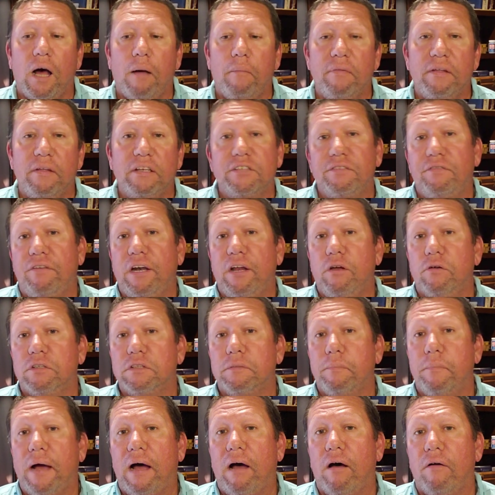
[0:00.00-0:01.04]
This video is
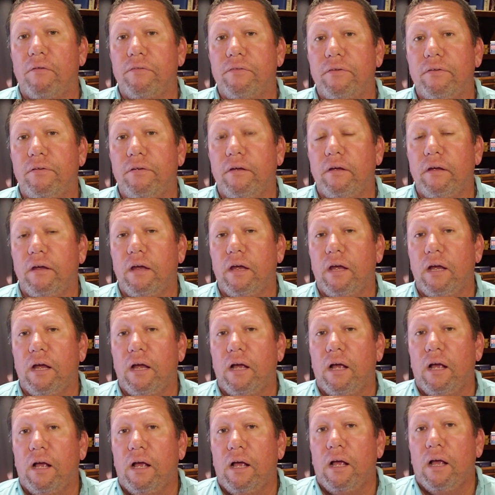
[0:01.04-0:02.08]
about
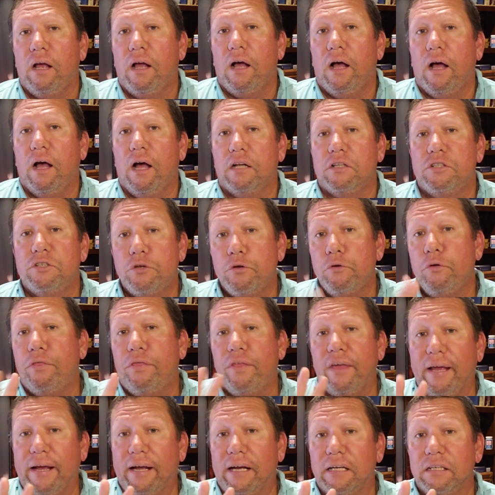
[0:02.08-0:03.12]
two
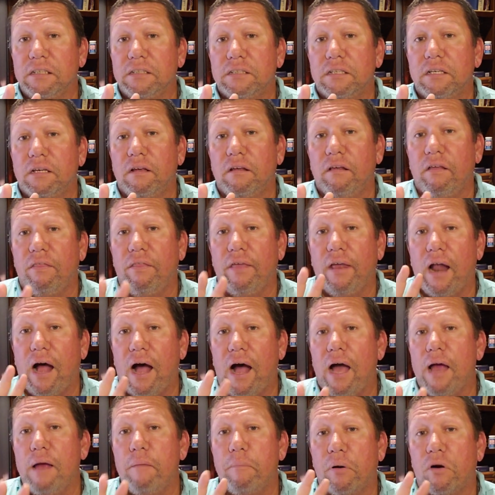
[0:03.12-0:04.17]
things that
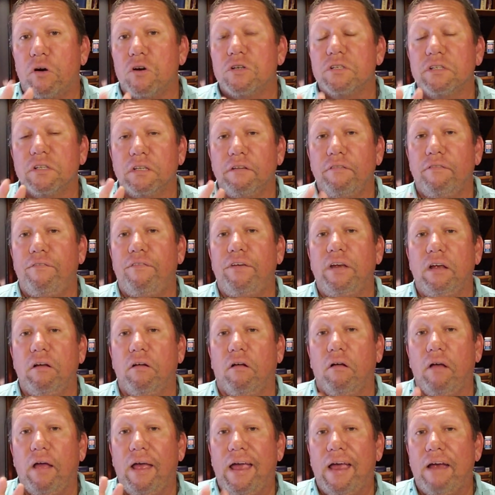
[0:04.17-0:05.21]
I personally
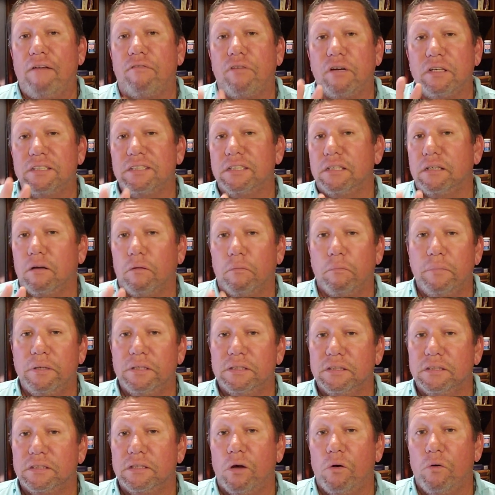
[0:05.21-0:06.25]
feel every single
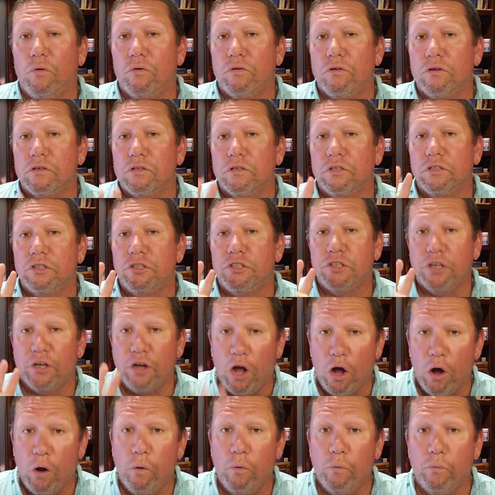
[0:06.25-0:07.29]
business owner should
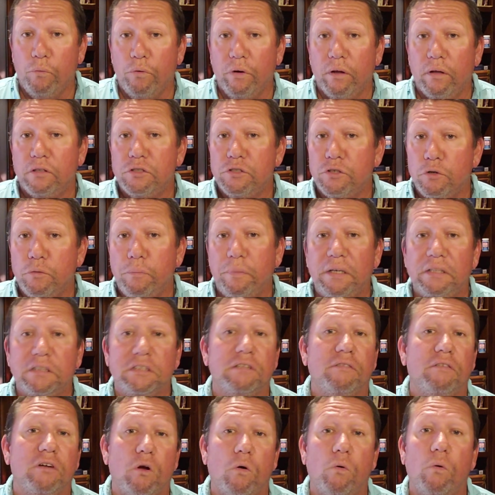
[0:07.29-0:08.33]
own. Two pieces
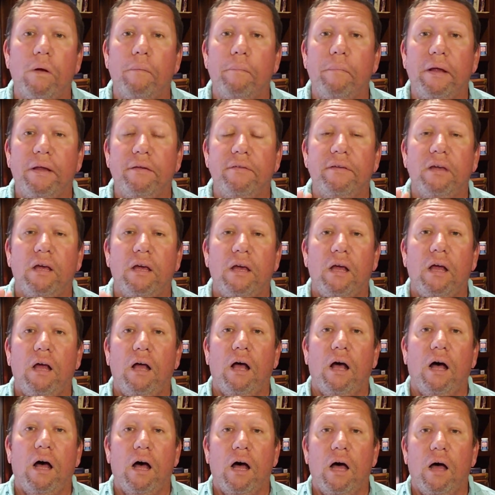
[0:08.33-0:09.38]
of equipment.
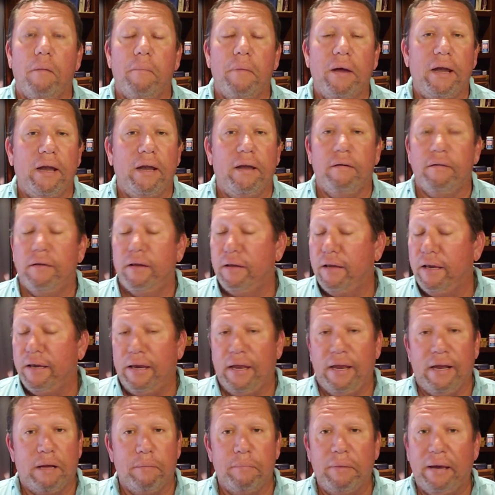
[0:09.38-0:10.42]
And
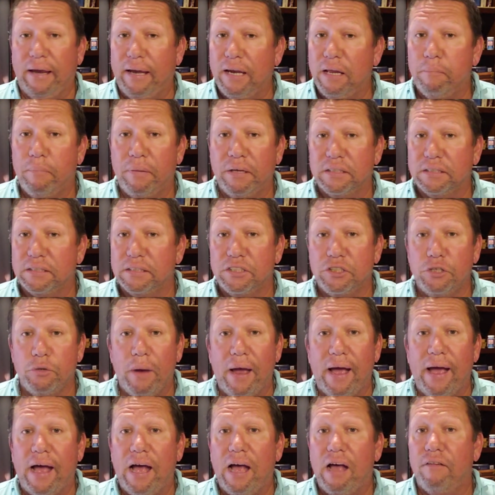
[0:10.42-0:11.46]
it can be any business you
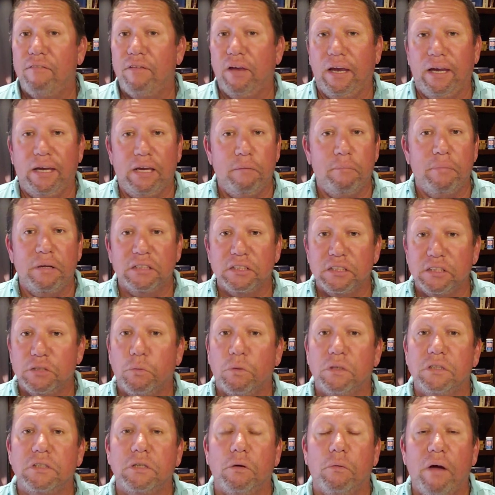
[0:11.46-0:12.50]
have, any business
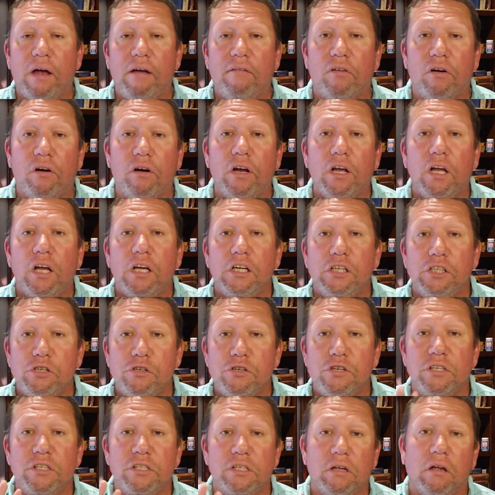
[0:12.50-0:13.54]
whatsoever, you
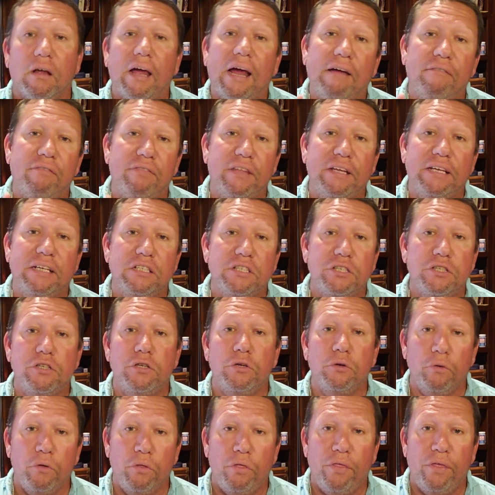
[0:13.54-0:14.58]
should still have these
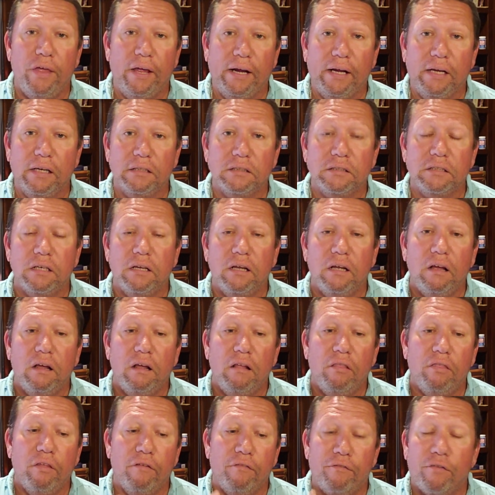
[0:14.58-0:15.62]
two things.
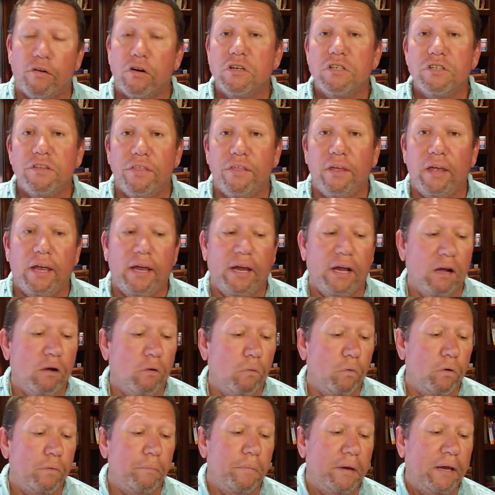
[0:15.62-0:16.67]
The first thing
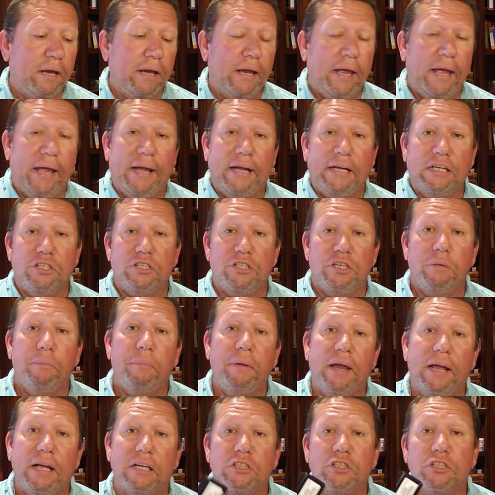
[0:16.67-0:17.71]
would be a
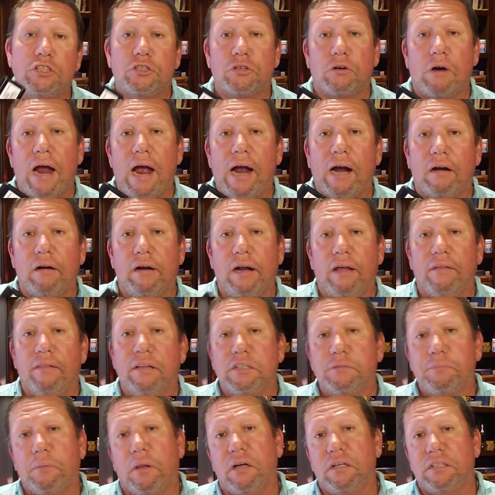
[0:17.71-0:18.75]
GPS tracker. Now
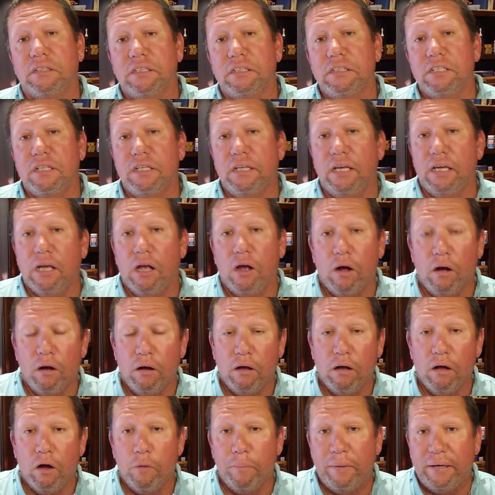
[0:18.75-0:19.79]
this plugs into the
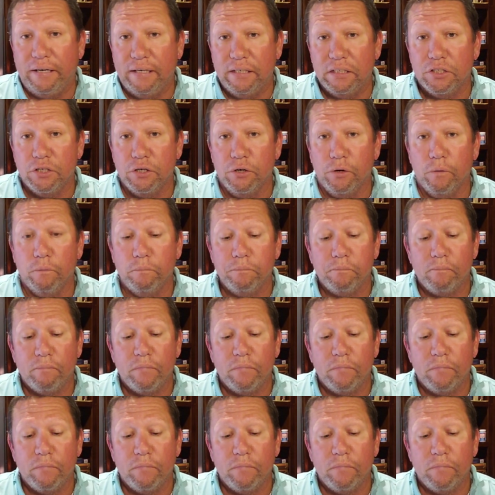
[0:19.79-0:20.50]
OBD2.